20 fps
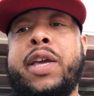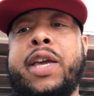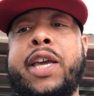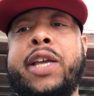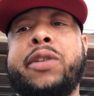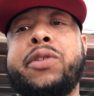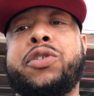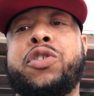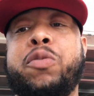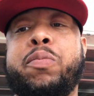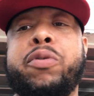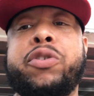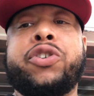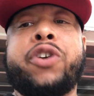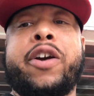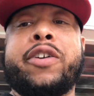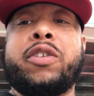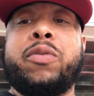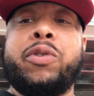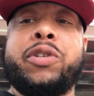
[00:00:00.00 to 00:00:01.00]
Eaton
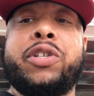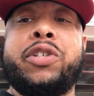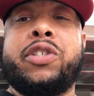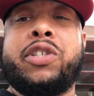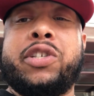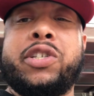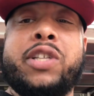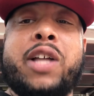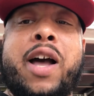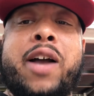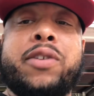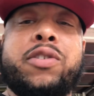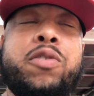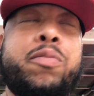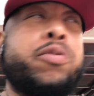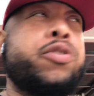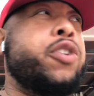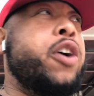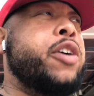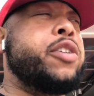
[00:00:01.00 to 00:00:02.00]
Supercharger, which is the stock
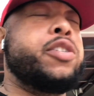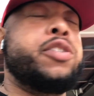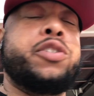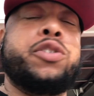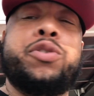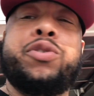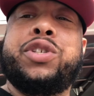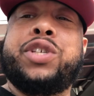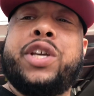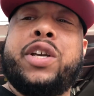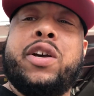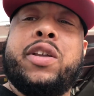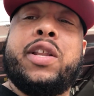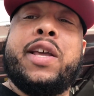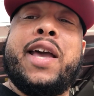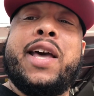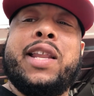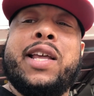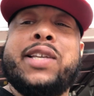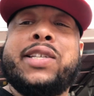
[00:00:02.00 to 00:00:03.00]
supercharger that you see on the
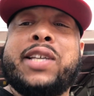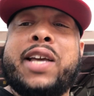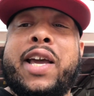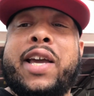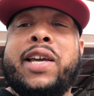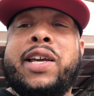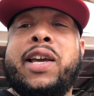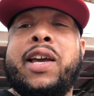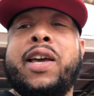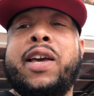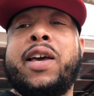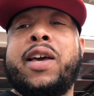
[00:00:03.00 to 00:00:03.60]
LSA,